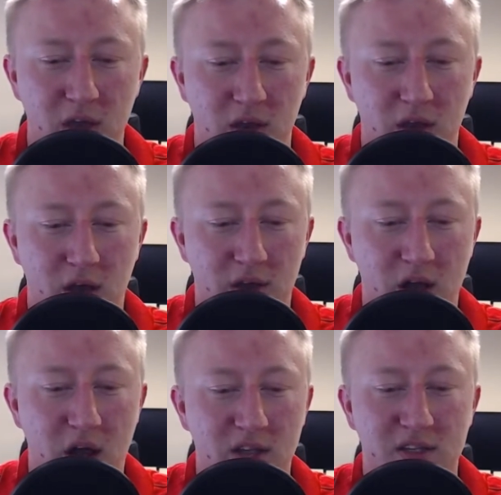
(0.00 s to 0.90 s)

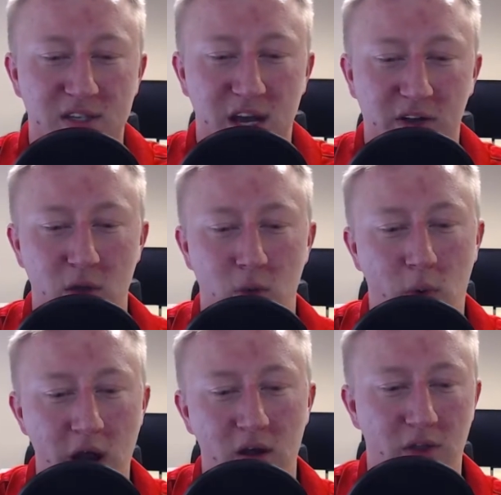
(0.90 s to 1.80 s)
not necessarily
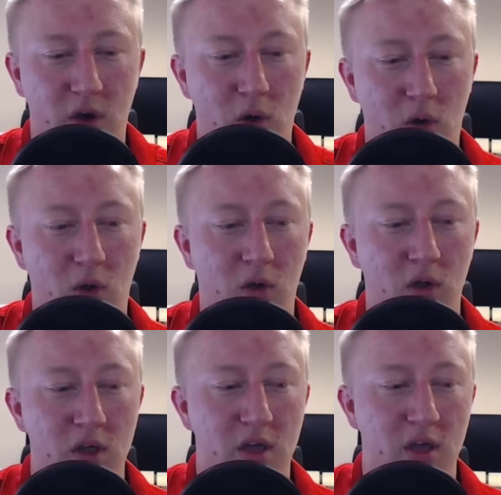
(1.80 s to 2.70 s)
where the whole
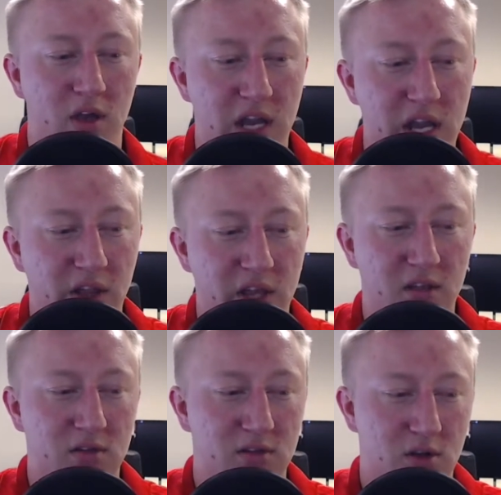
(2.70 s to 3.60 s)

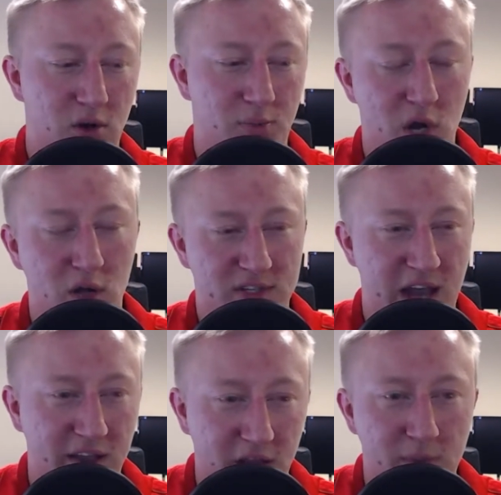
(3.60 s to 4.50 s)
kneeling or
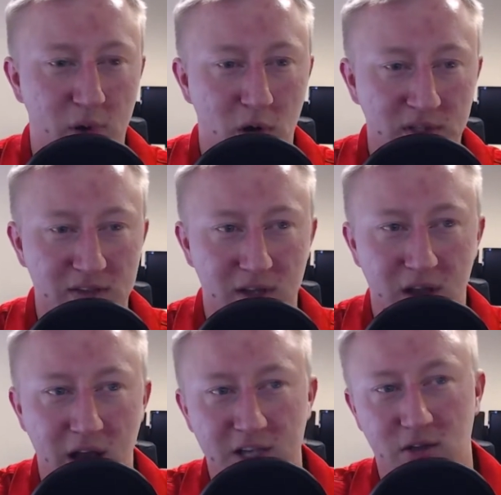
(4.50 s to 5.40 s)
silently protesting the
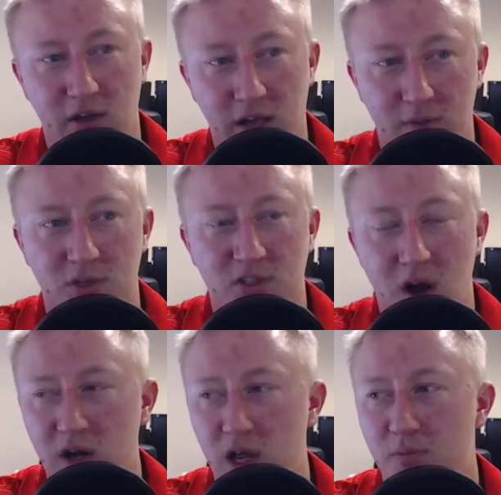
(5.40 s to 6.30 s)
national anthem
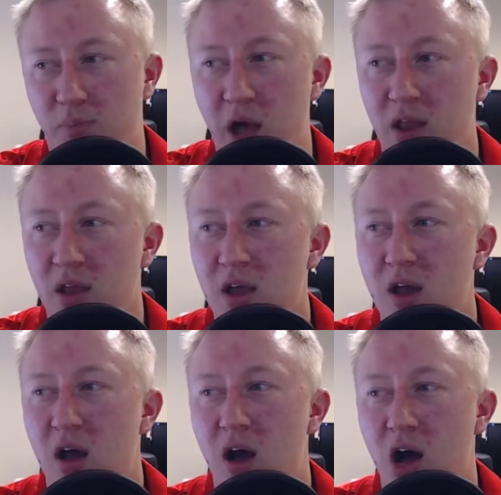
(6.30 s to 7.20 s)
started, but
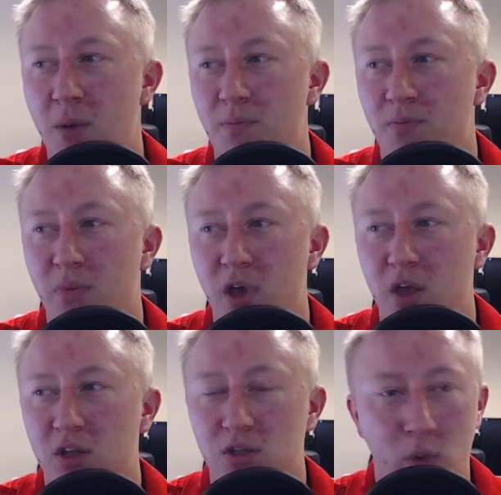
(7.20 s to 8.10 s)

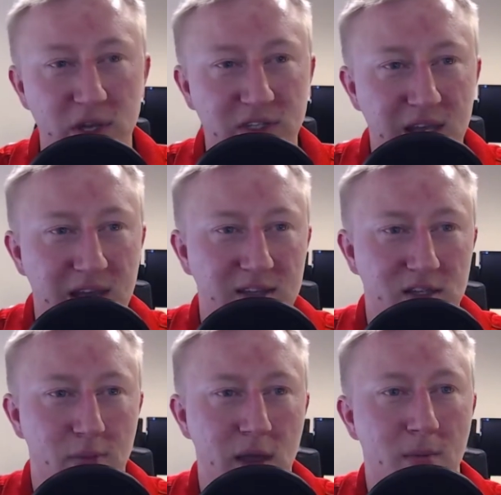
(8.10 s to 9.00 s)
twisting it to
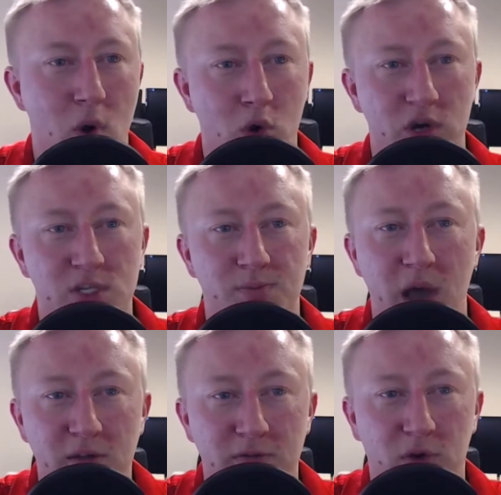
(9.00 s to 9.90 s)
be more
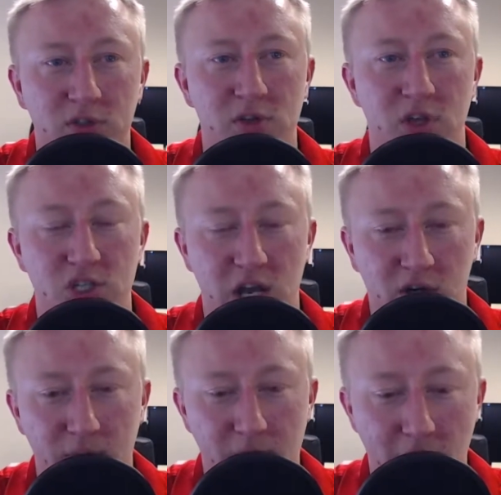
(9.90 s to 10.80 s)
respectful to the general
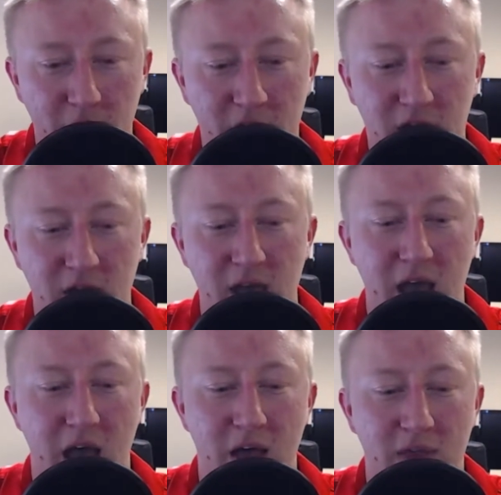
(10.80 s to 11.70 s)
public.
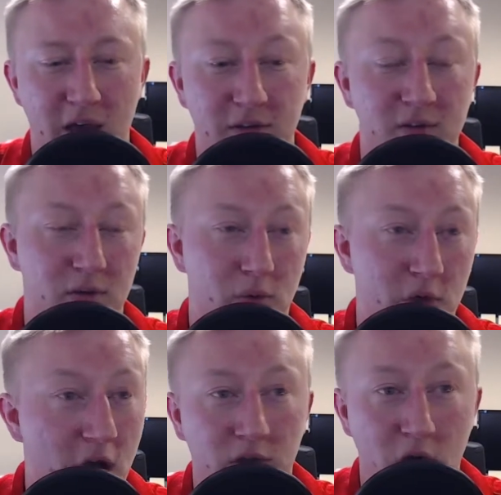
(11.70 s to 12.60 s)
And then we
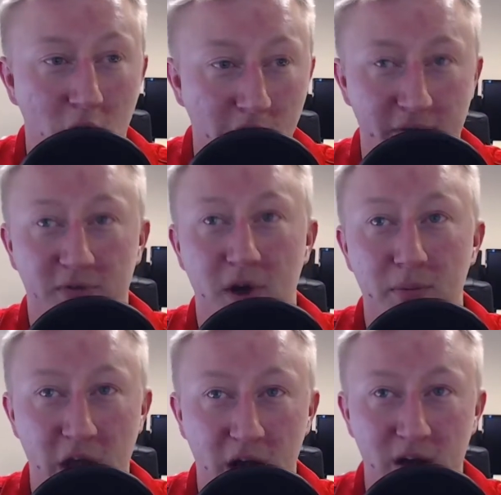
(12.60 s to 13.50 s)
all know that from
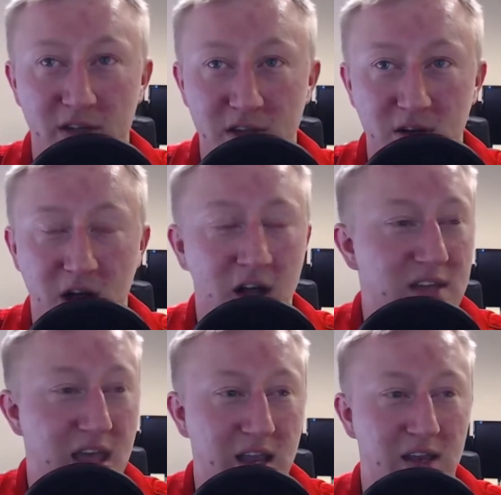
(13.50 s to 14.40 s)
there, it still got
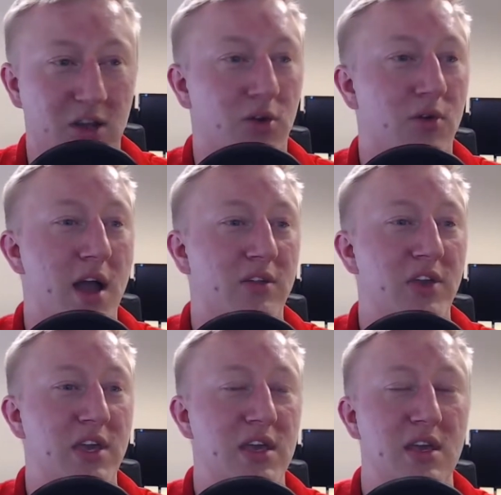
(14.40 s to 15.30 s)
taken
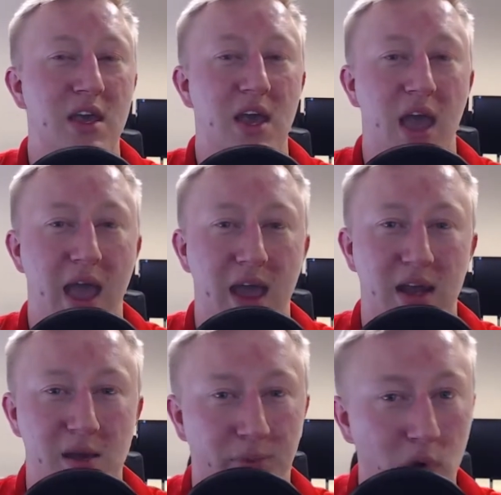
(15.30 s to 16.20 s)
incorrectly and
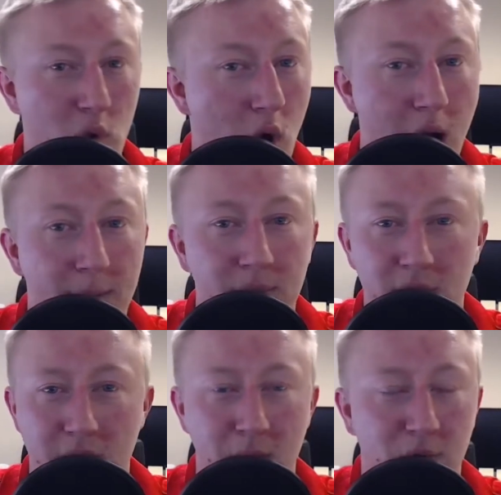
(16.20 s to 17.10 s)
it blew up.
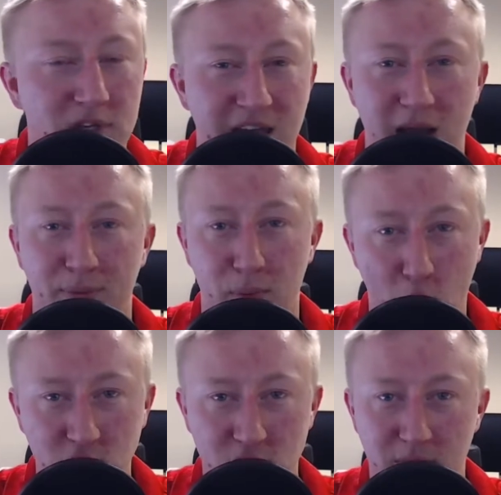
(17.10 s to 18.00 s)
And I wouldn't say out of
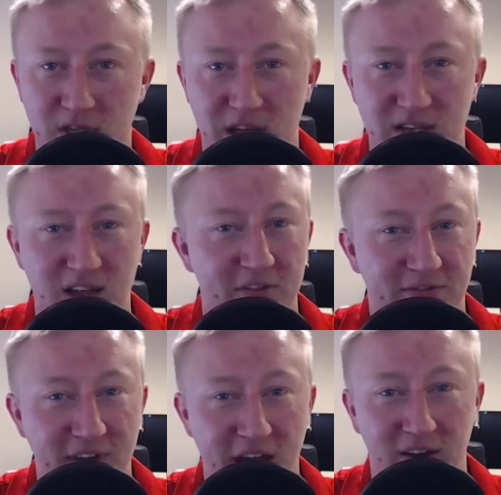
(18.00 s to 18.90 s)
proportion because that's not
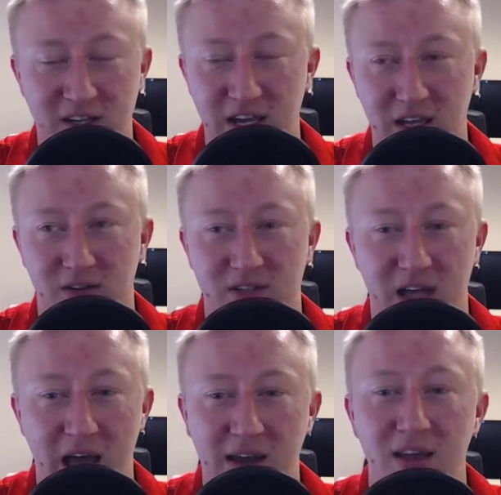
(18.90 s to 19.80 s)
fair to either
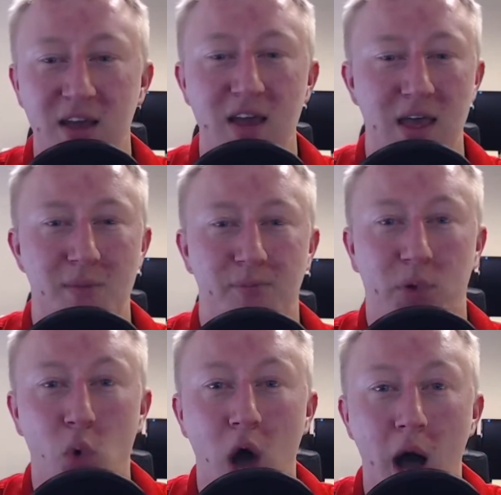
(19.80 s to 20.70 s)
side. It
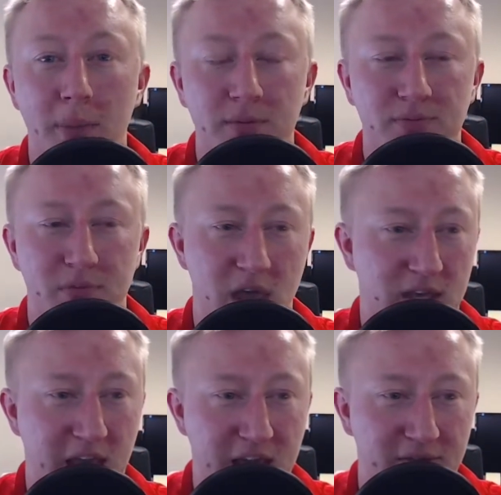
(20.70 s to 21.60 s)
blew up. It
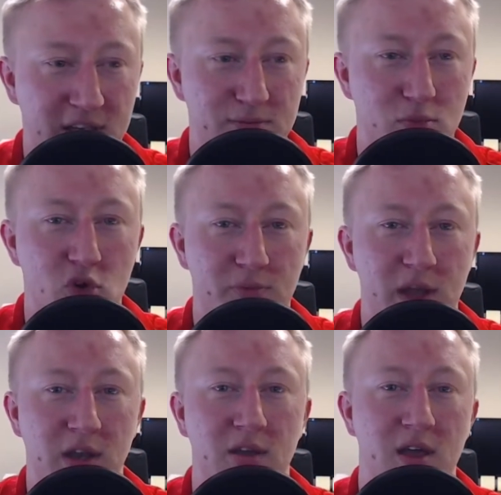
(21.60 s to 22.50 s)
gave this
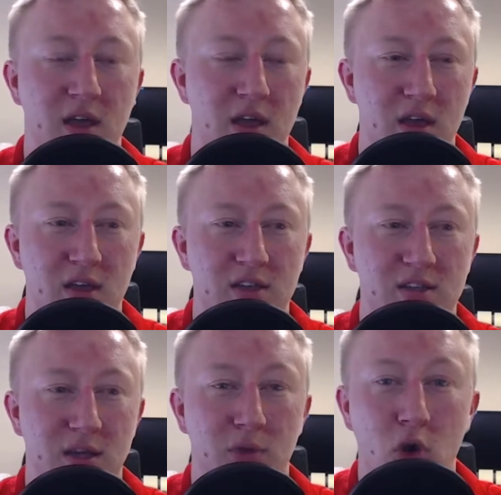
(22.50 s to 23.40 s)
movement
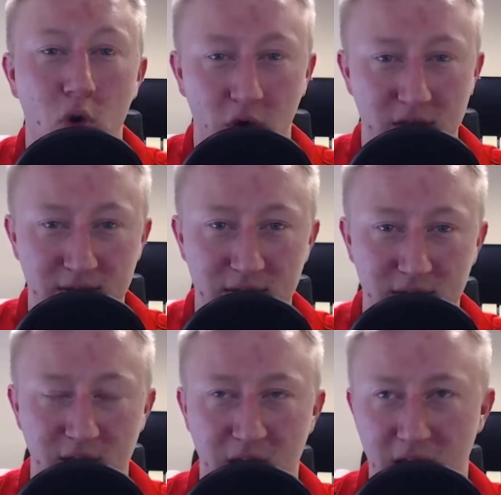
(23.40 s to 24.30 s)
some noise.
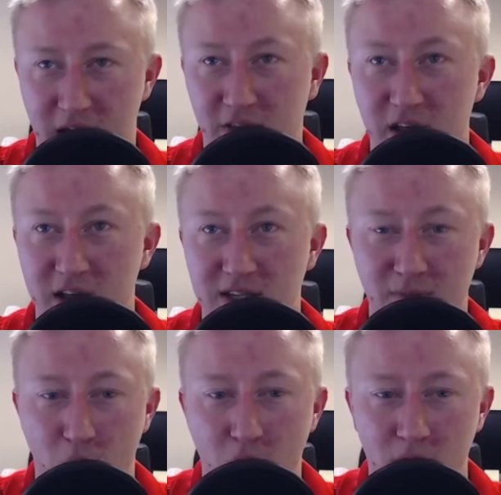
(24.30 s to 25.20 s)
And I think it's
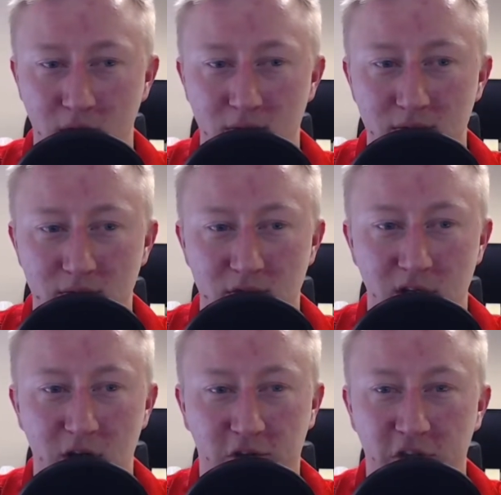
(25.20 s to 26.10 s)
important. to
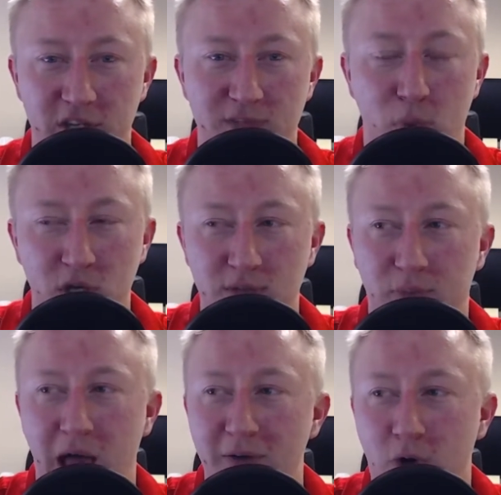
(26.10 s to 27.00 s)
note that the sports
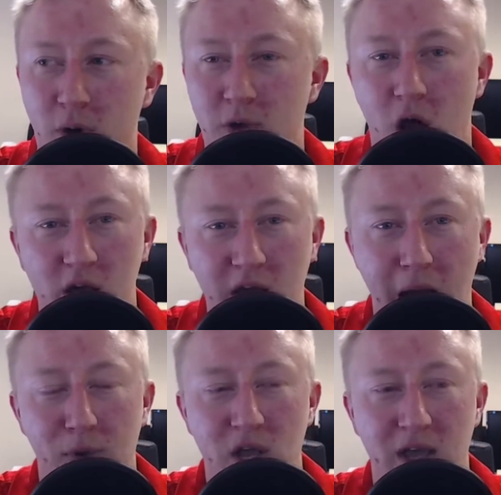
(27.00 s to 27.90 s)
platform Colin
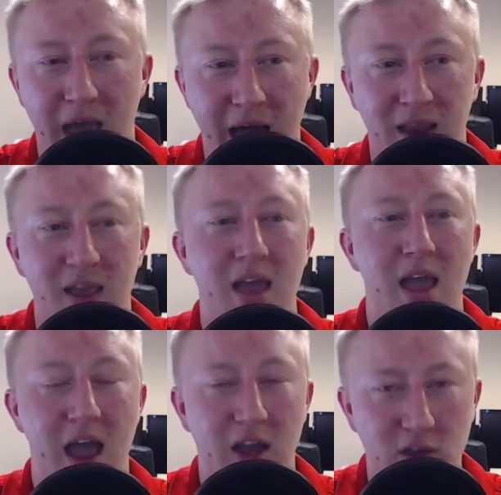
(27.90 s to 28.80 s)
Kaepernick had
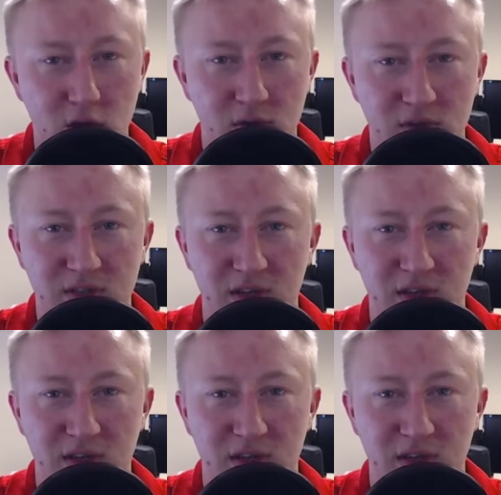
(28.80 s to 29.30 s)
and used